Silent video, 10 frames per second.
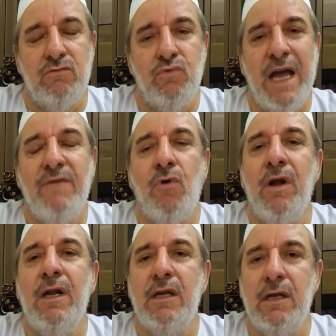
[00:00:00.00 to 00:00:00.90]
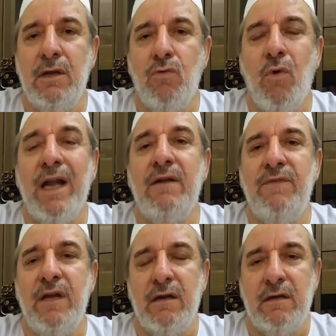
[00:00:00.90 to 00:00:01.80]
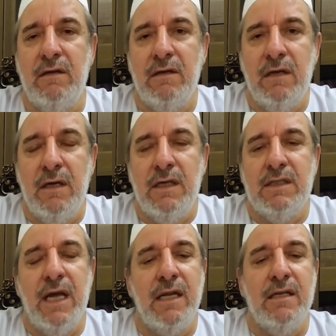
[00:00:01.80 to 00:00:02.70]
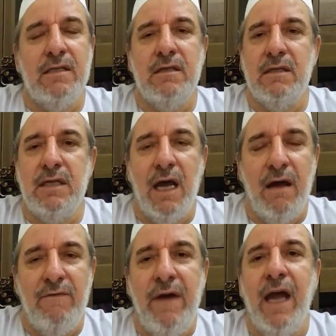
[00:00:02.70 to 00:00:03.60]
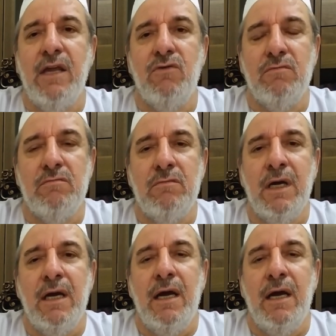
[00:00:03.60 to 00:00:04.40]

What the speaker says: we have only one field that is the vacuum,